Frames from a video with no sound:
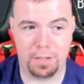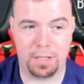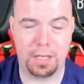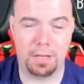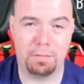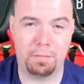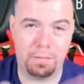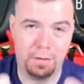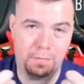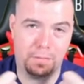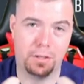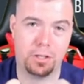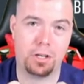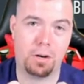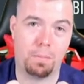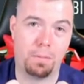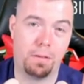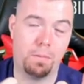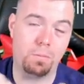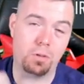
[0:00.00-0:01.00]
did, feel free to
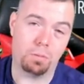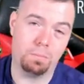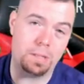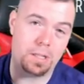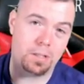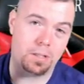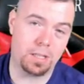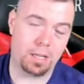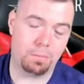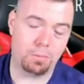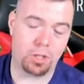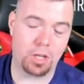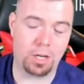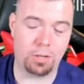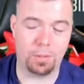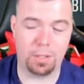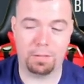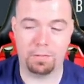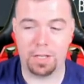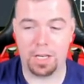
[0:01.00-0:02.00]
drop a thumbs up. It does help the
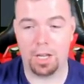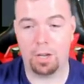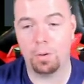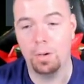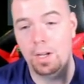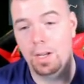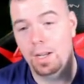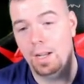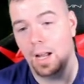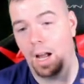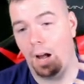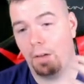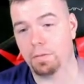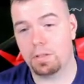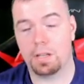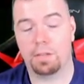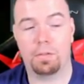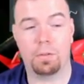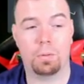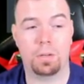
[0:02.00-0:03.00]
channel and the video.
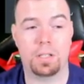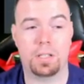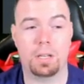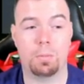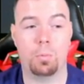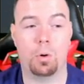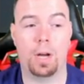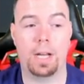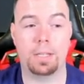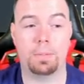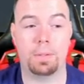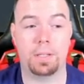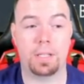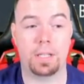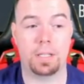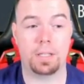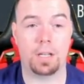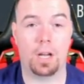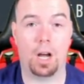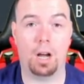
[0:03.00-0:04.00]
Obviously, if you want to see more
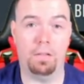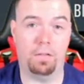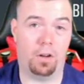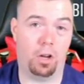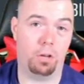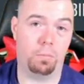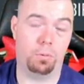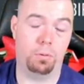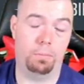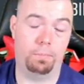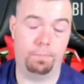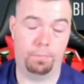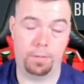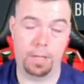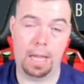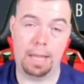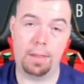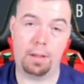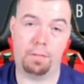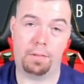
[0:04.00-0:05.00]
SBCs that are viable,
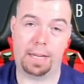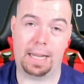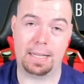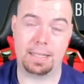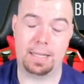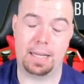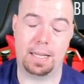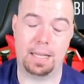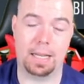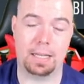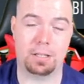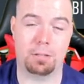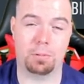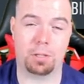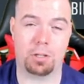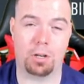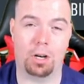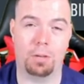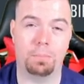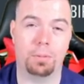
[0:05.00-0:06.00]
don't forget to hit that
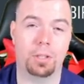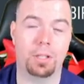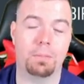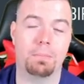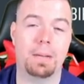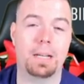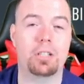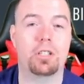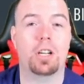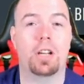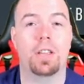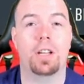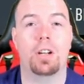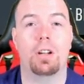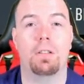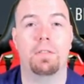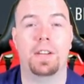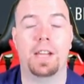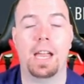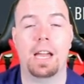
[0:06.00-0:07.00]
subscribe button. Make sure you got that
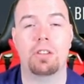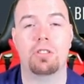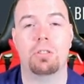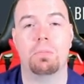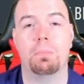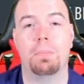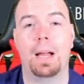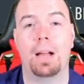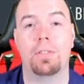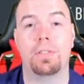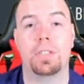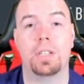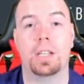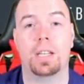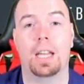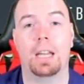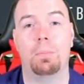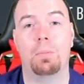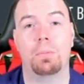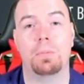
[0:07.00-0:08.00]
notification bell so you can
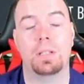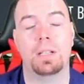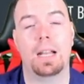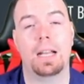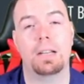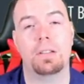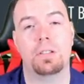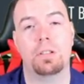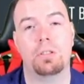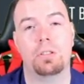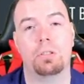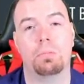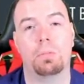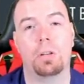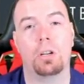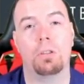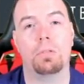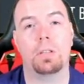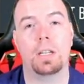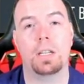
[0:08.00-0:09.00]
keep up to date as soon as I
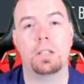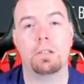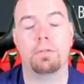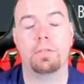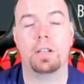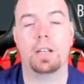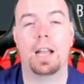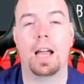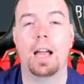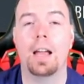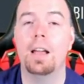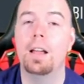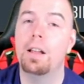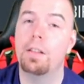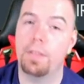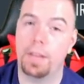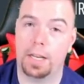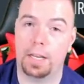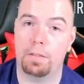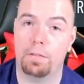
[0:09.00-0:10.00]
upload these. Other than that,
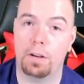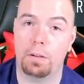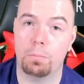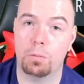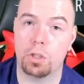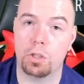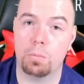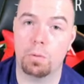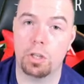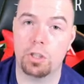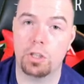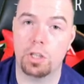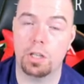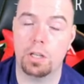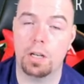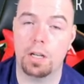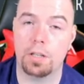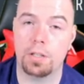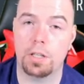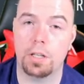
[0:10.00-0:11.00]
thank you very much for
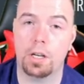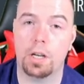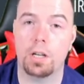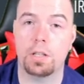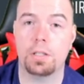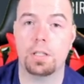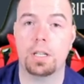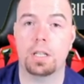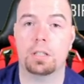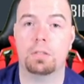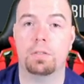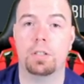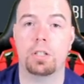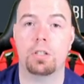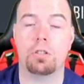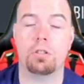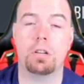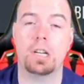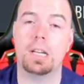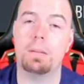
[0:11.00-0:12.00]
watching. I'll see you guys in the next video
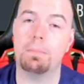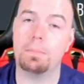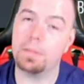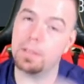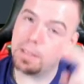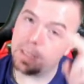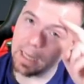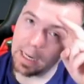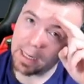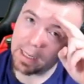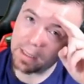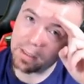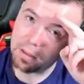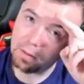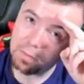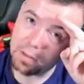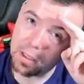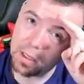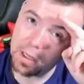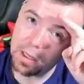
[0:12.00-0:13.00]
stream. Take it easy,
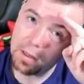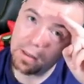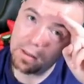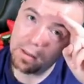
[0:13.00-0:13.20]
obviously.